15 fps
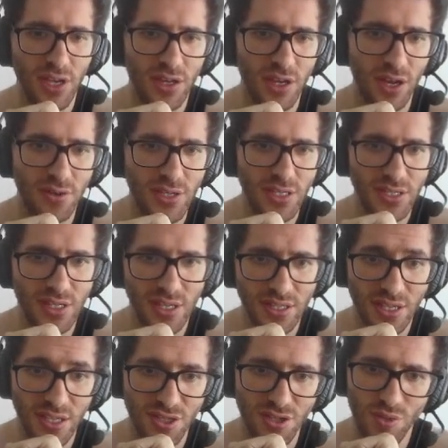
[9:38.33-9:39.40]
Now this
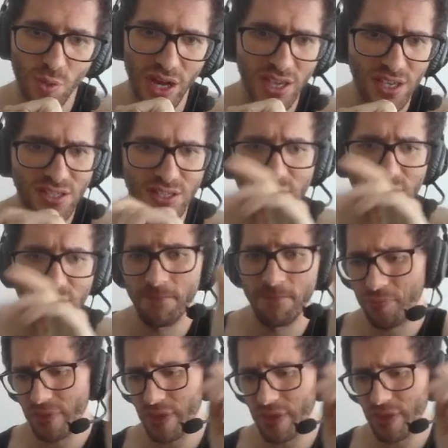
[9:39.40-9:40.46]
gets hit twice,
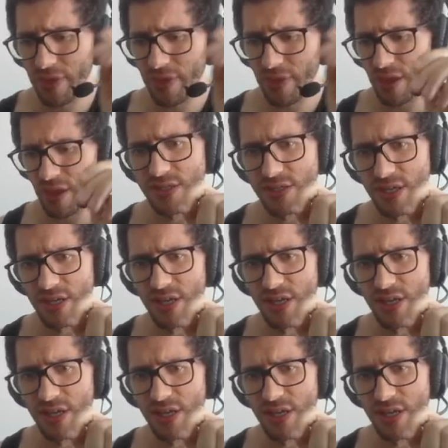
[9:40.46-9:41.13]
and